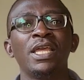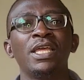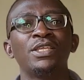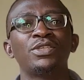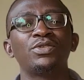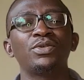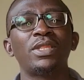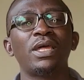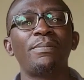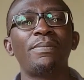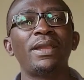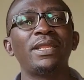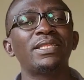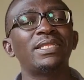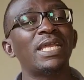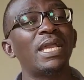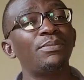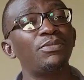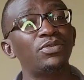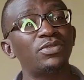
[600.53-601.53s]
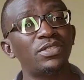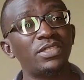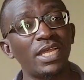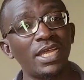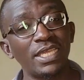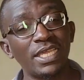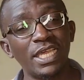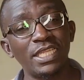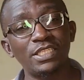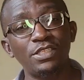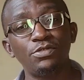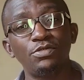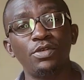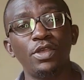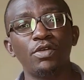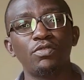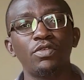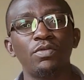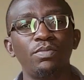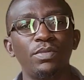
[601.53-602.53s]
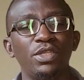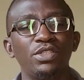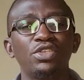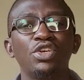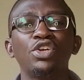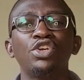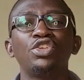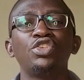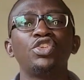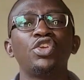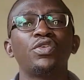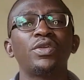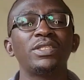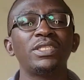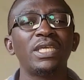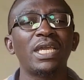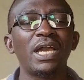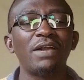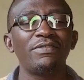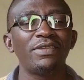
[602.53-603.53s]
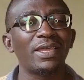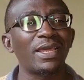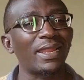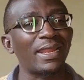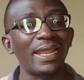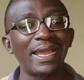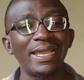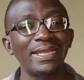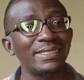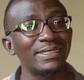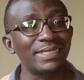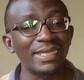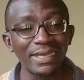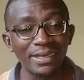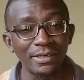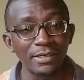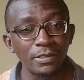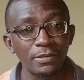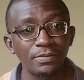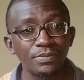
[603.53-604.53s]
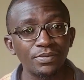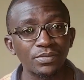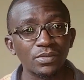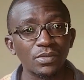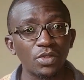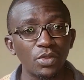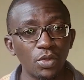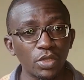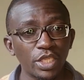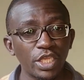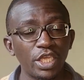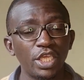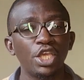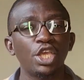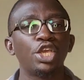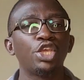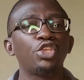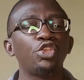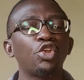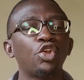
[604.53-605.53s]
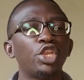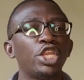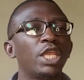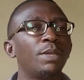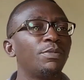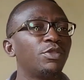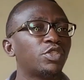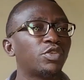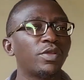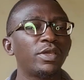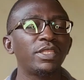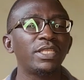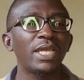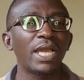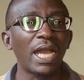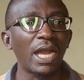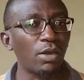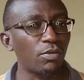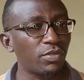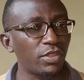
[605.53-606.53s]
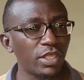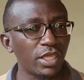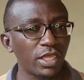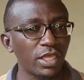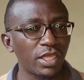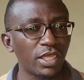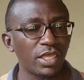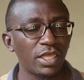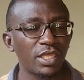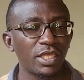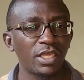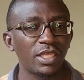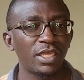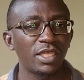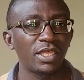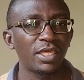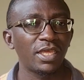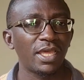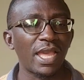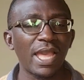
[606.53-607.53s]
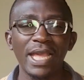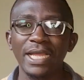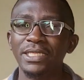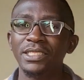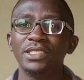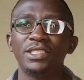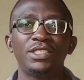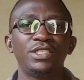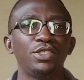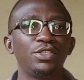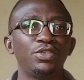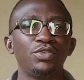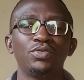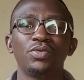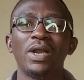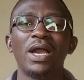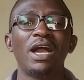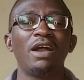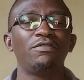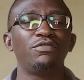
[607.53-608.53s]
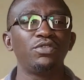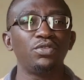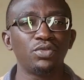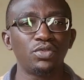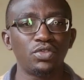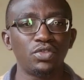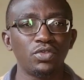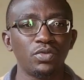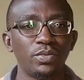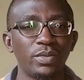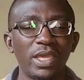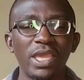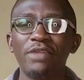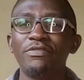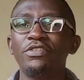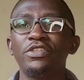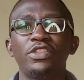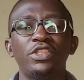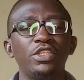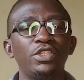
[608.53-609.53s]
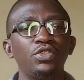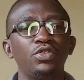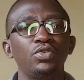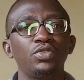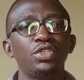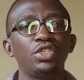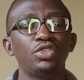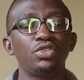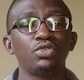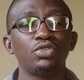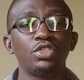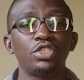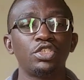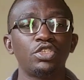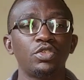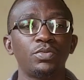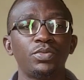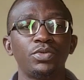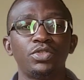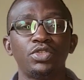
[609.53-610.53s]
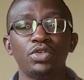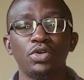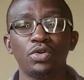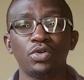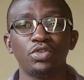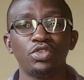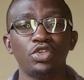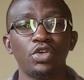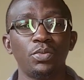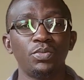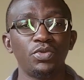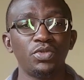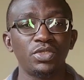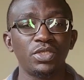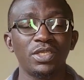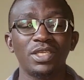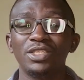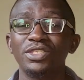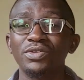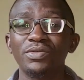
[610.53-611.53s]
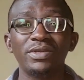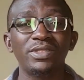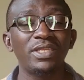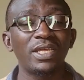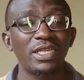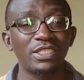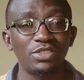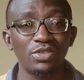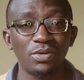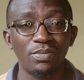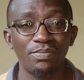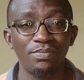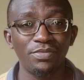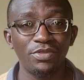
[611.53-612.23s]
so that by the time you start getting your equipment, you already have a clientele, okay? Your name is already out there, and you have YouTube. Everything you need to distribute your music is already at your